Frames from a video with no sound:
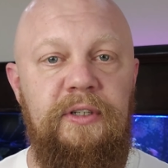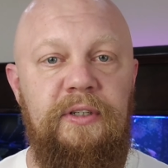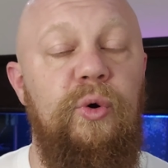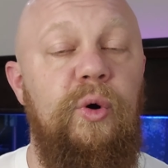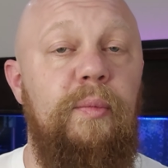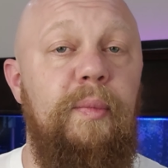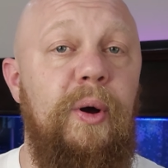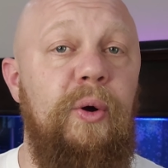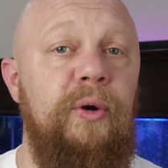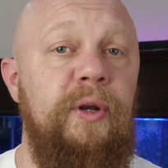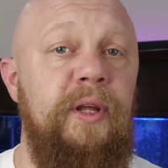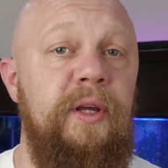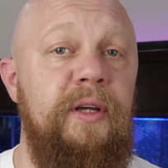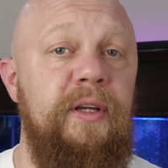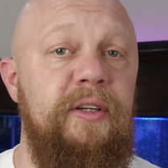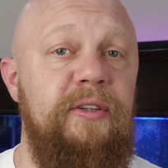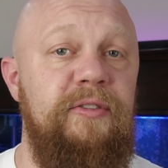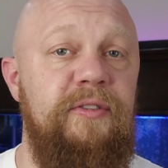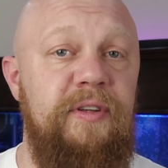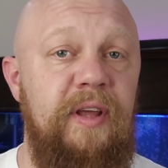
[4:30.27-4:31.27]
So ammonia
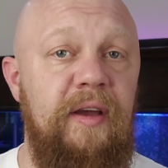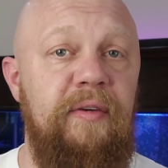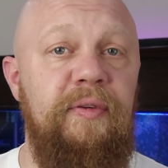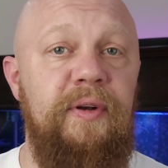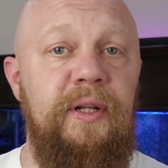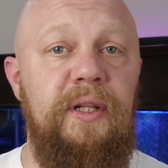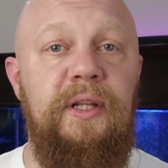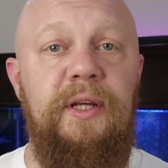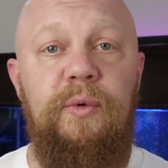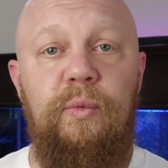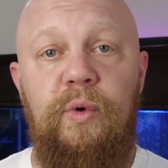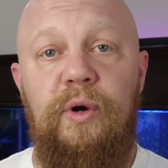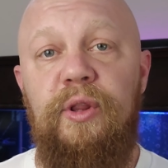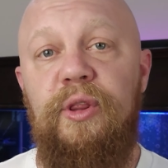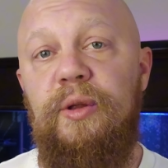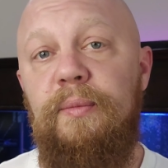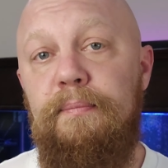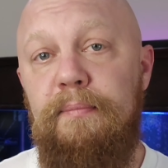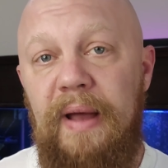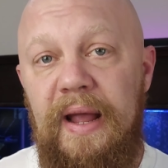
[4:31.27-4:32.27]
is definitely one
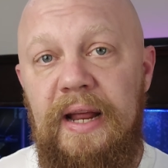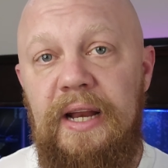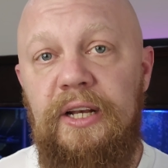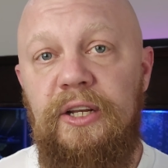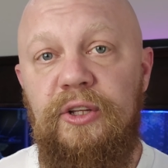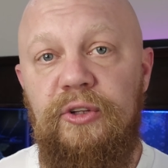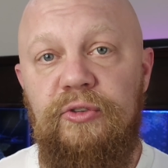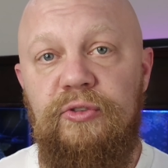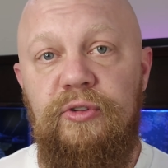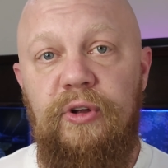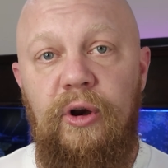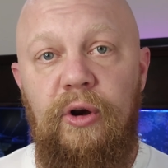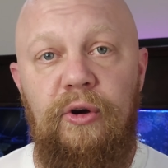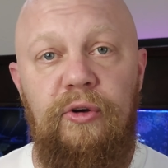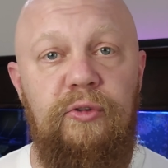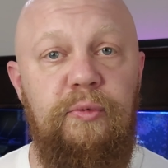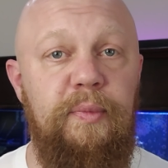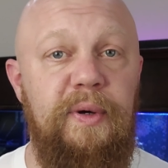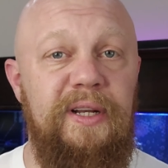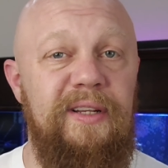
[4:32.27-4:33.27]
of the main
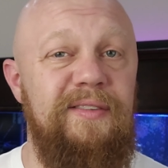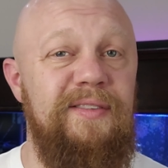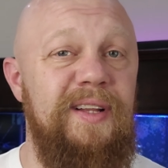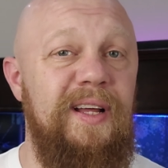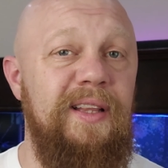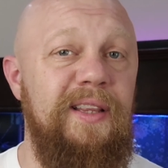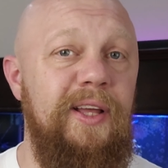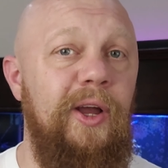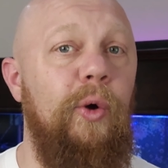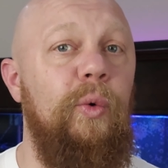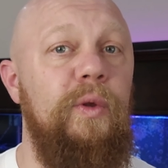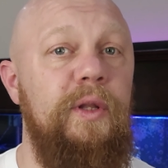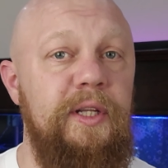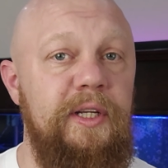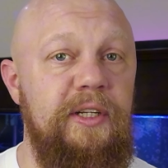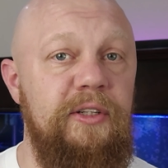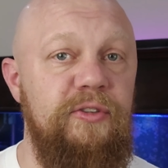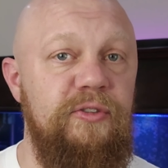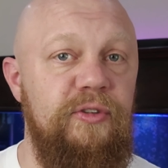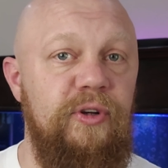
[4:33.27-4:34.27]
concerns, but it's not the only
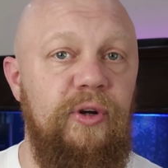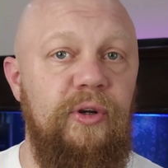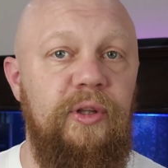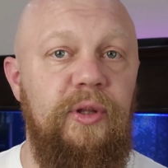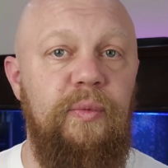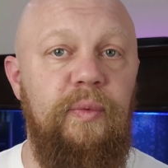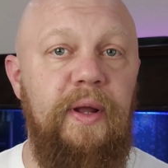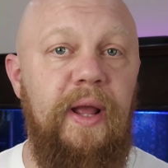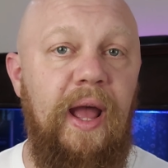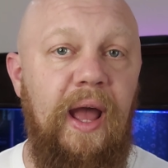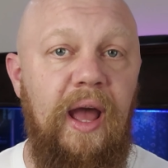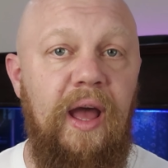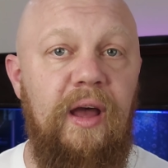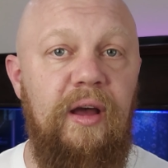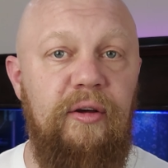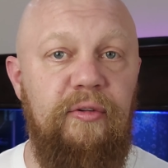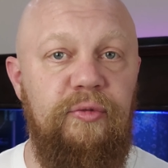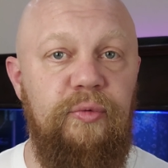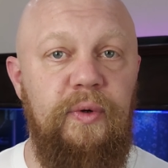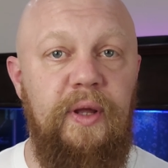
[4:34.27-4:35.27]
concern that we
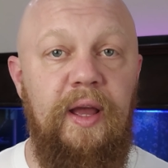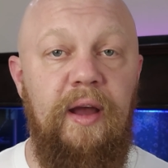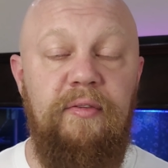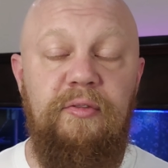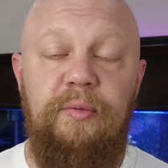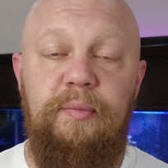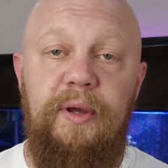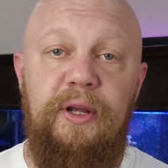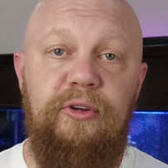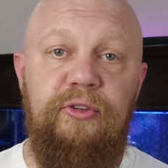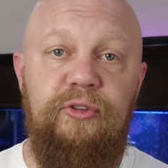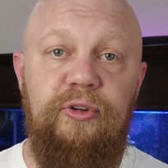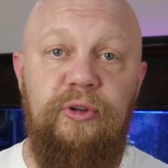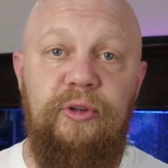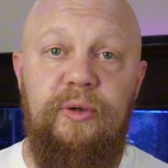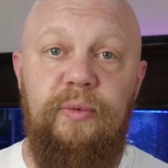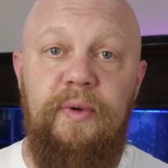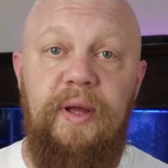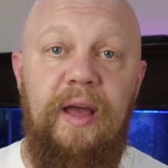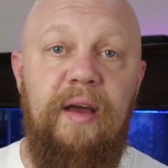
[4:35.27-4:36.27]
have. We have to make sure
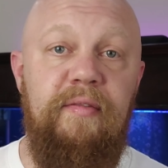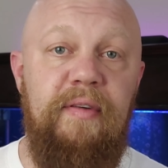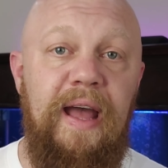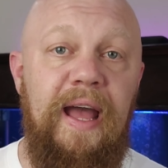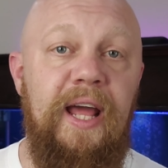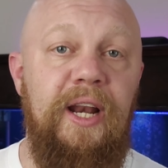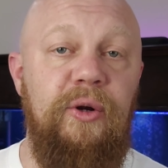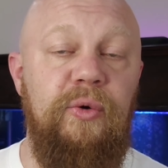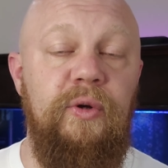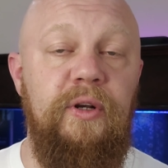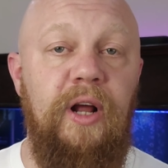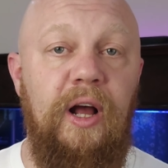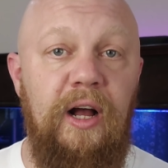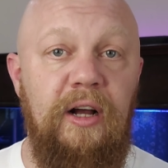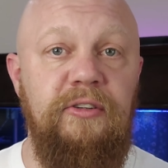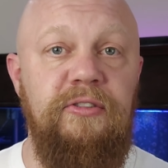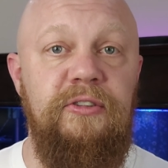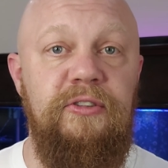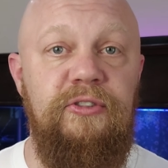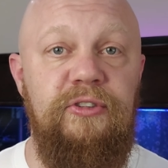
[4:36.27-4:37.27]
that we have adequate
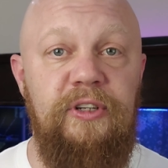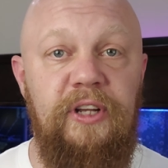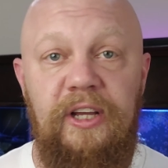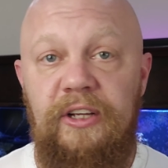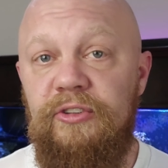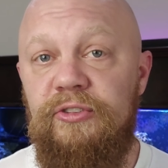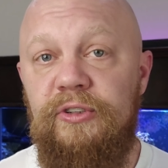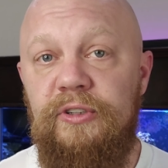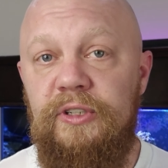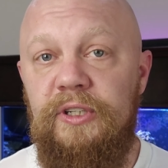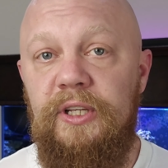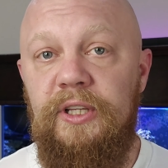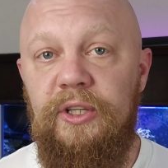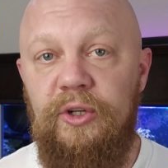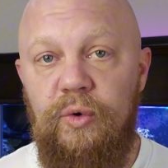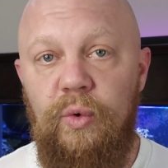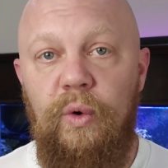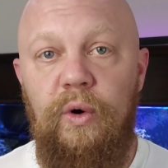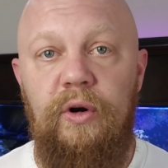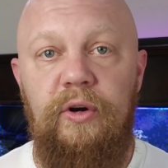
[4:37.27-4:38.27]
oxygenation in
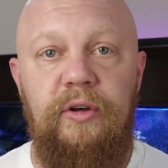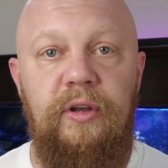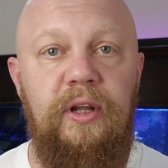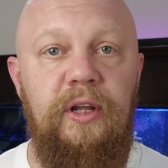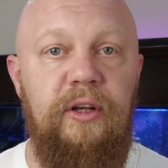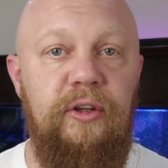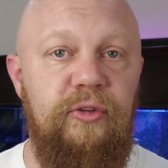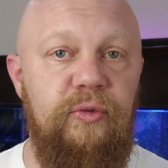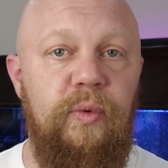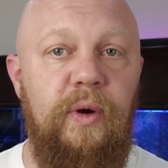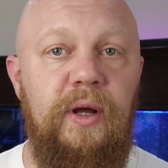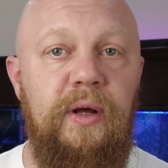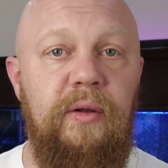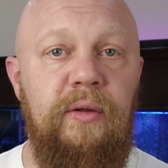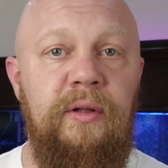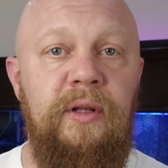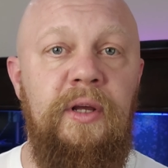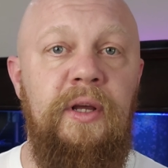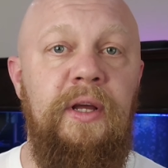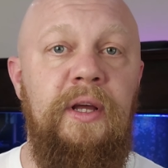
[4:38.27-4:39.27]
the quarantine as
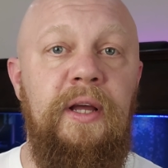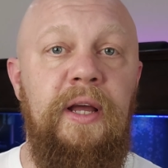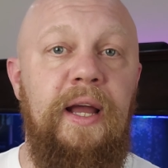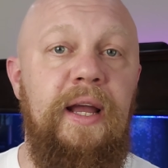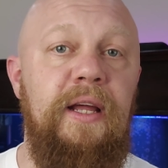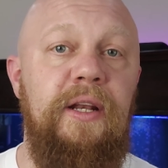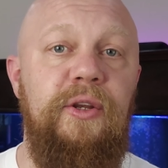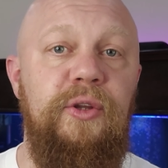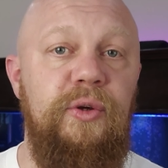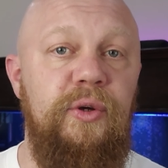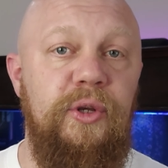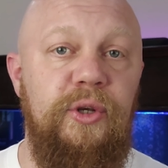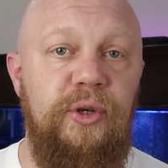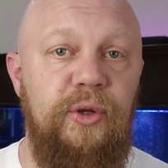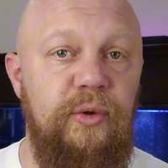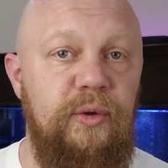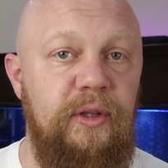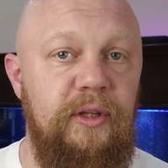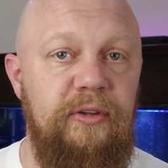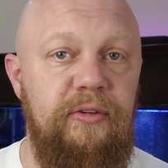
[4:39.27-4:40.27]
well. And you can
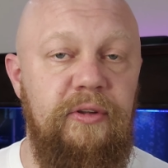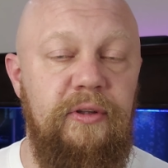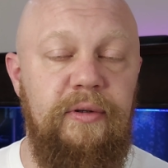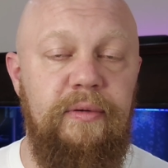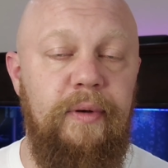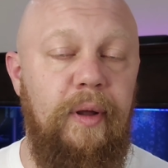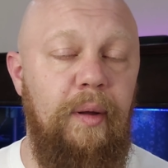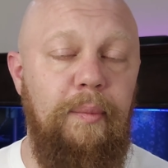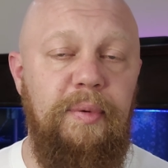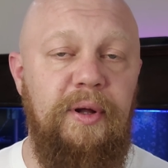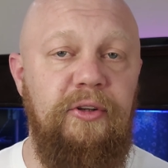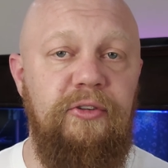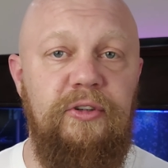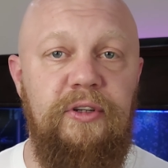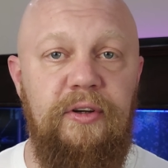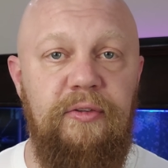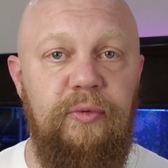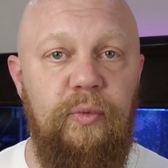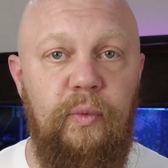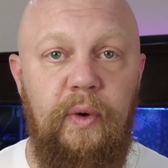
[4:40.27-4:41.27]
do this in a bunch of
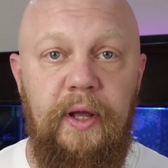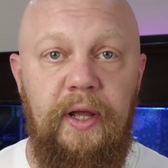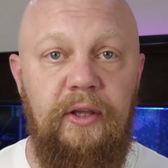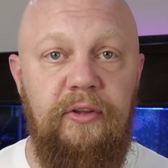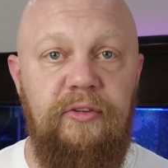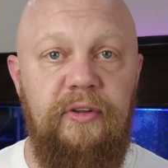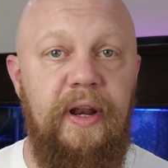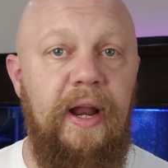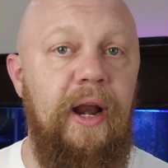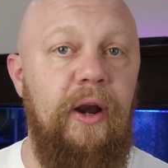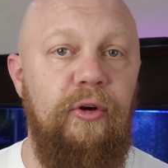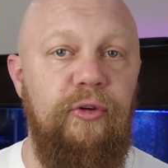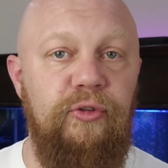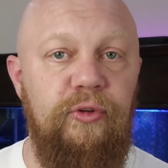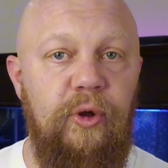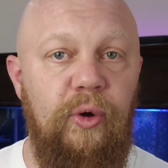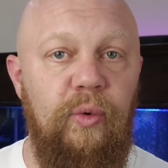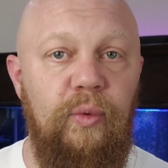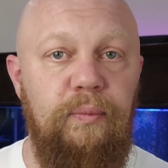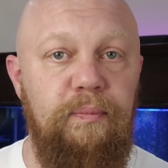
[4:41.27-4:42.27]
different ways: an air
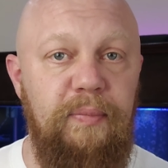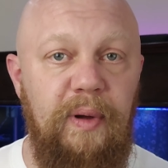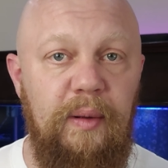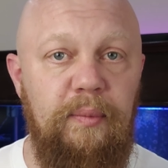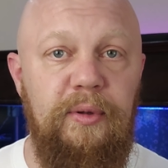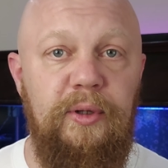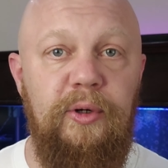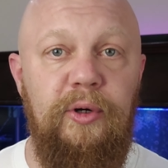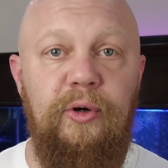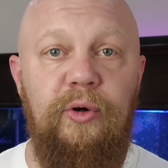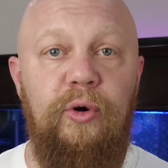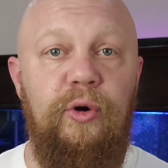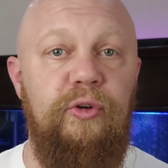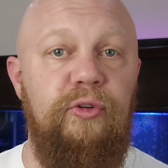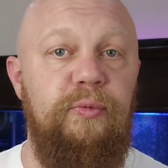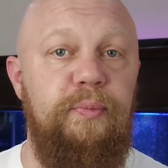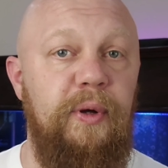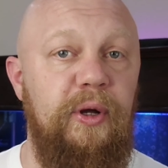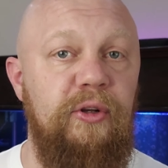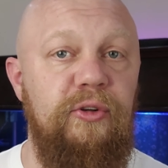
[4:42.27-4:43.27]
stone bubbler or a
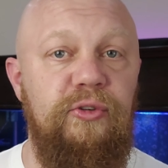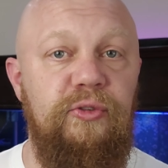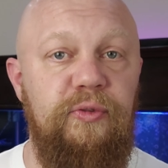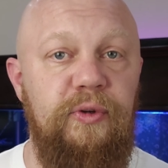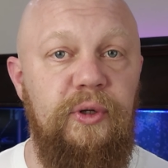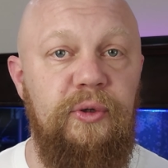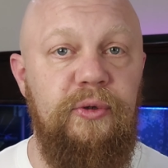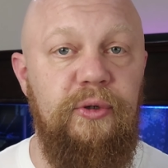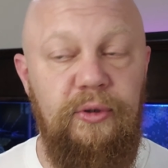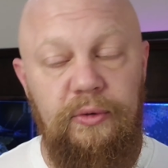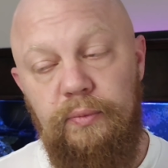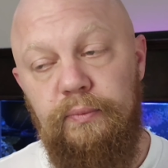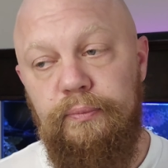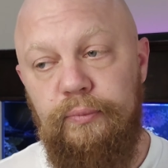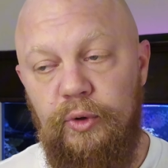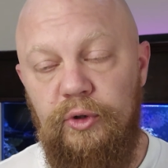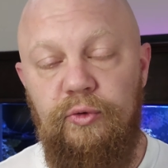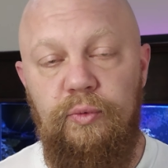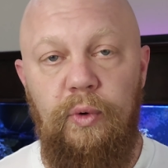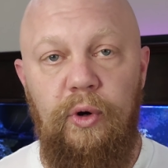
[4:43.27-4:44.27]
sponge filter,
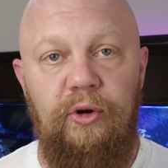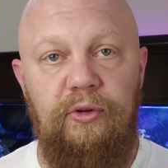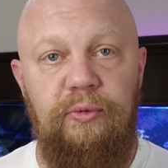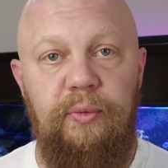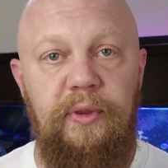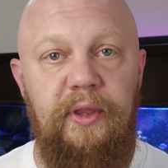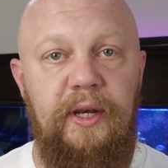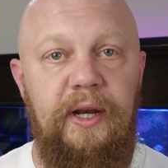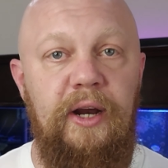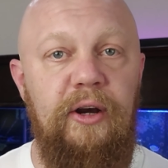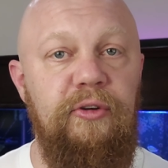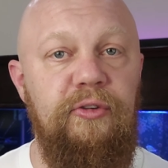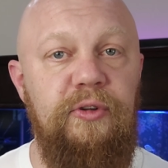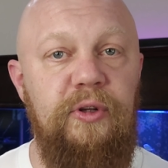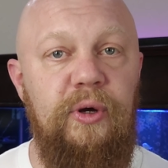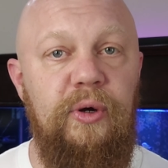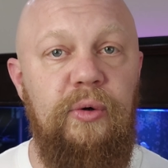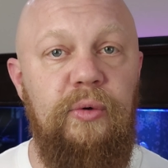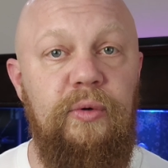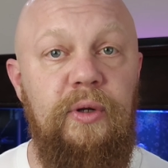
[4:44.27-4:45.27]
which works with an air
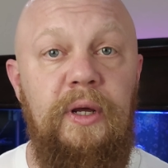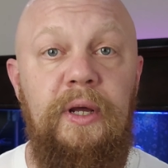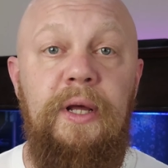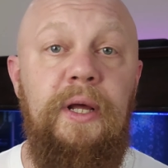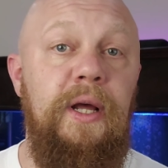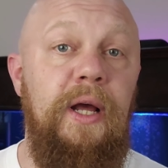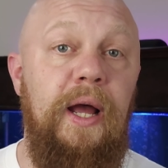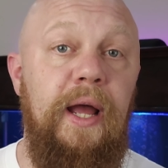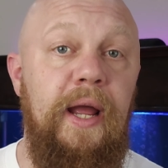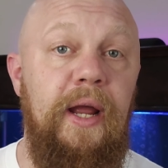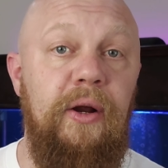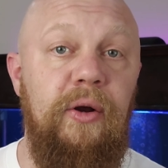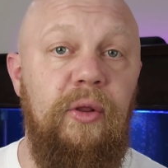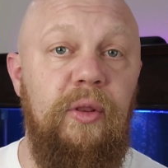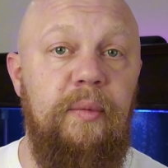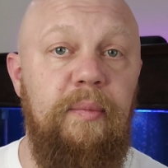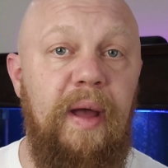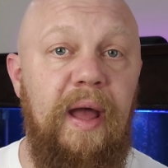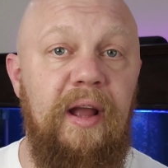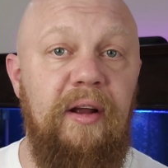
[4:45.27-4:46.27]
stone, a hang on
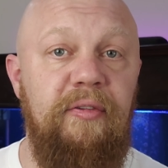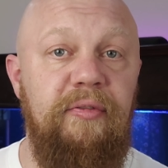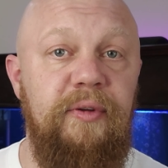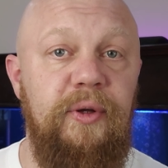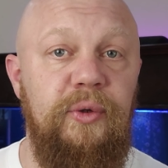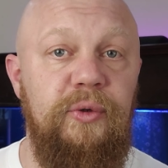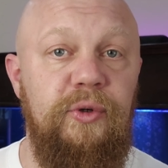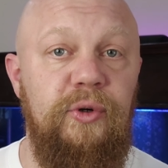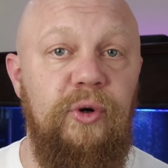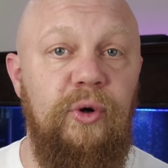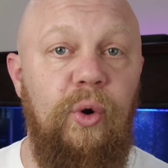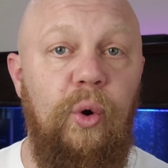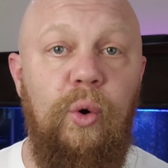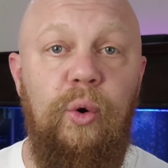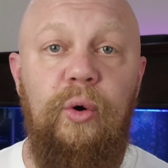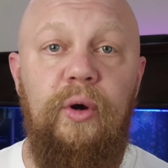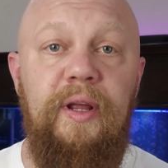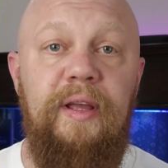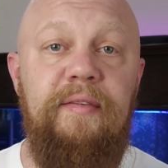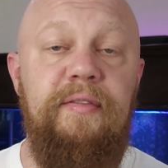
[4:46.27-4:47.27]
the bag filter,
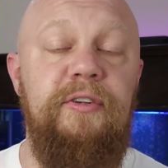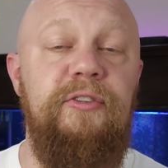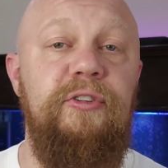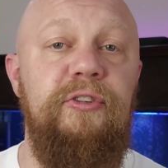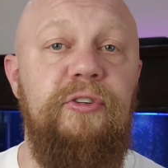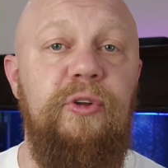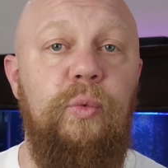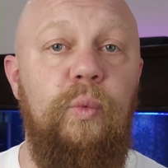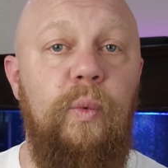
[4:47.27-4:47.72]
or even just a